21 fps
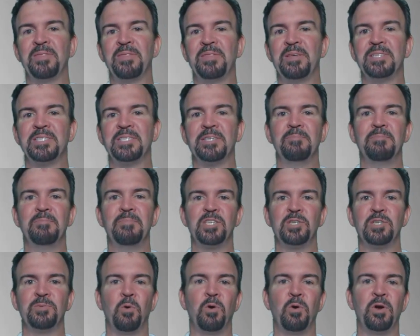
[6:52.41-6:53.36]
talk about
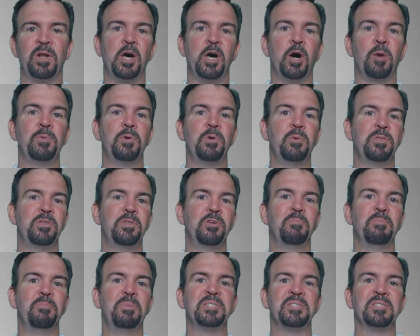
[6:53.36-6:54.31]
this and much more to
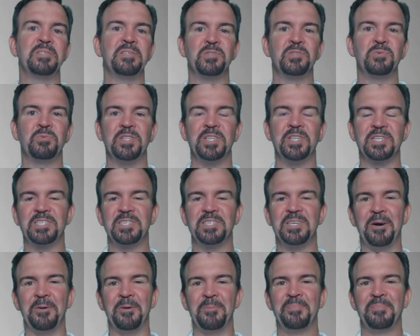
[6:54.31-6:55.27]
help you with your business
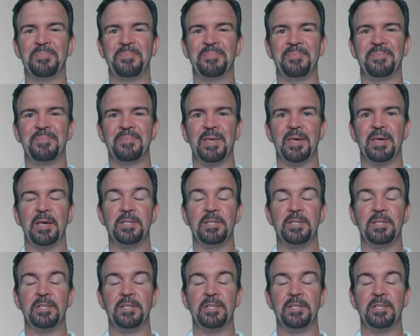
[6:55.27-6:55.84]
with Excel.